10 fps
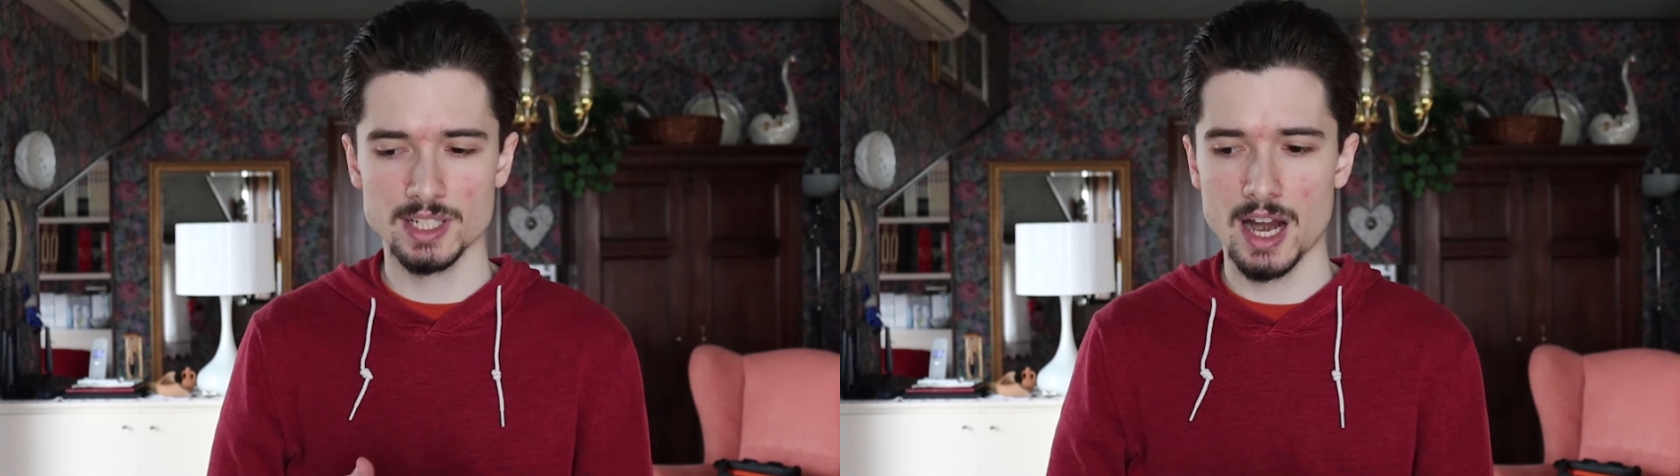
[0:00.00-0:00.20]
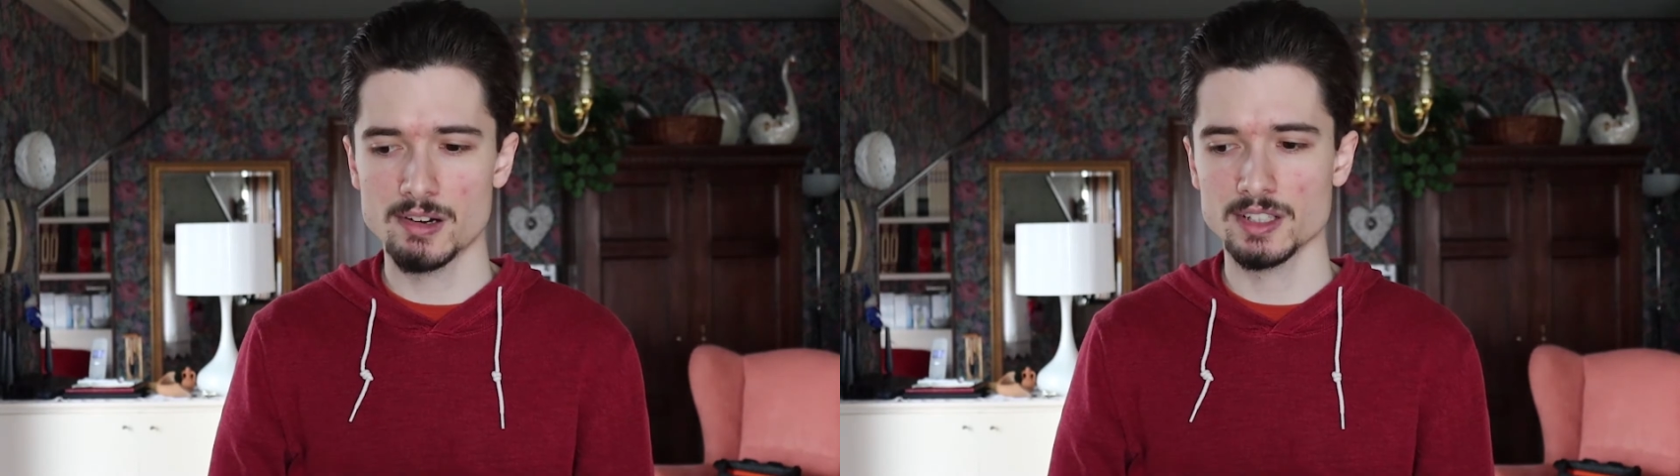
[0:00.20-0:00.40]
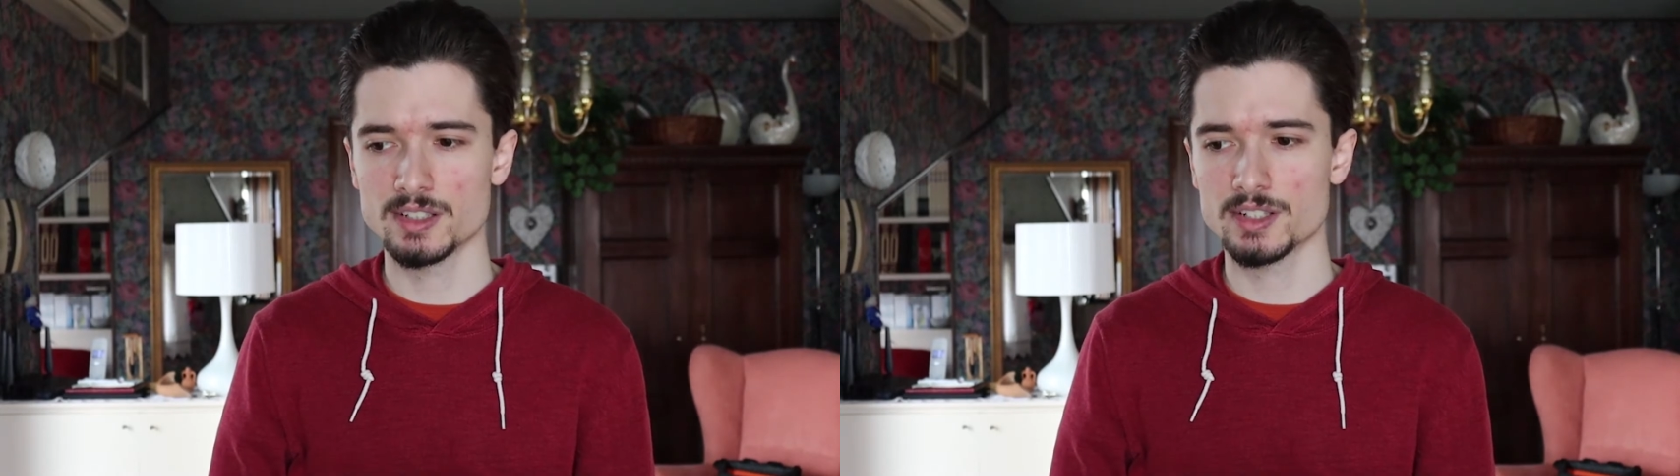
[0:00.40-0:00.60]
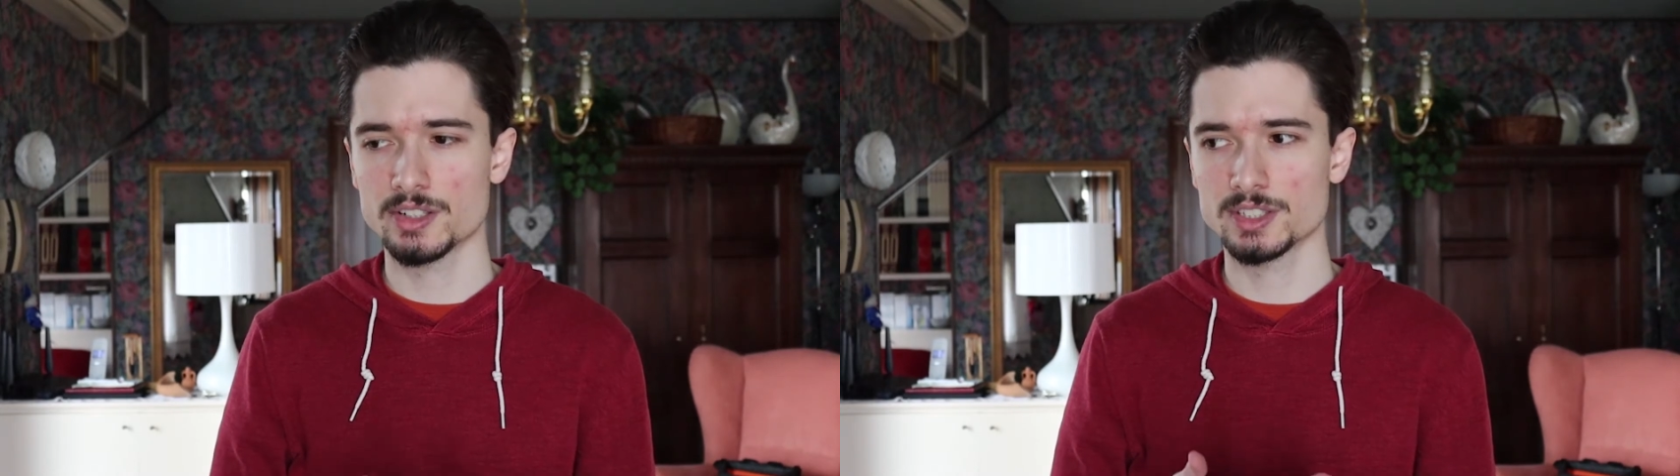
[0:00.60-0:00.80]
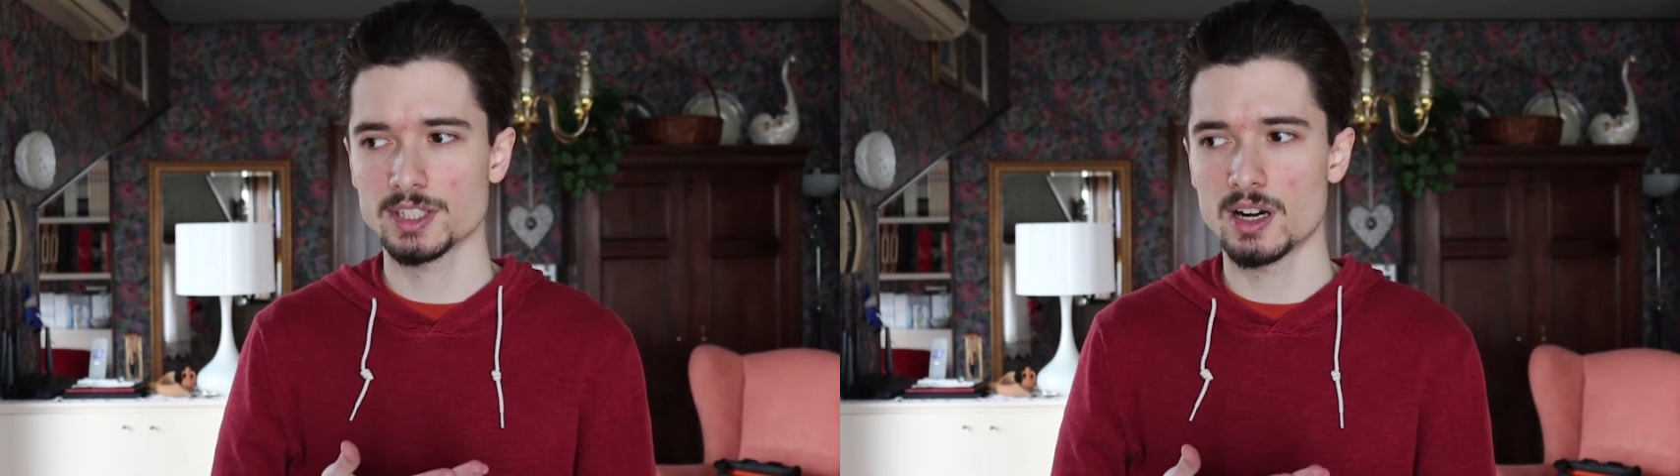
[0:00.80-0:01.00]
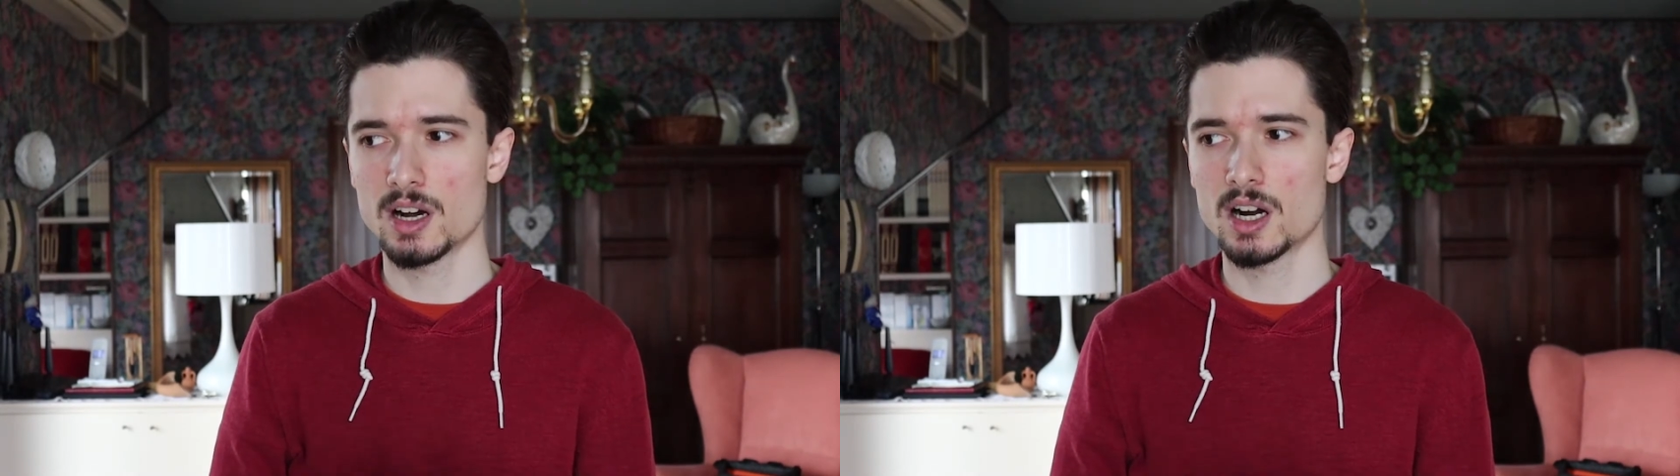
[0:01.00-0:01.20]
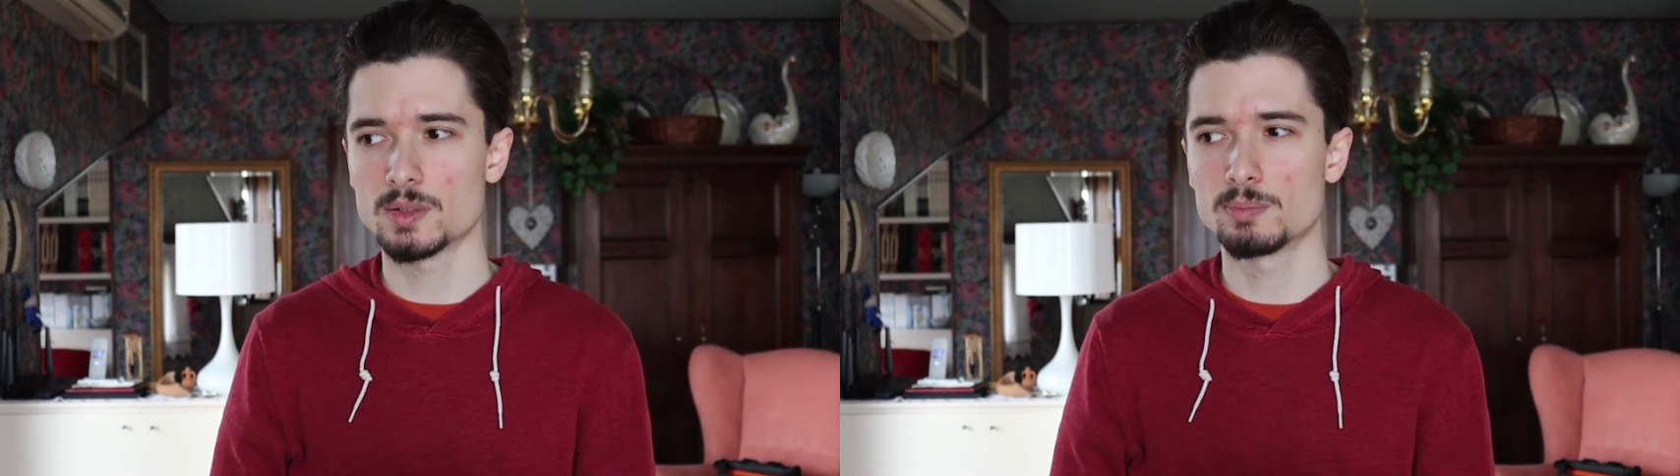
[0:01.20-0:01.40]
characters are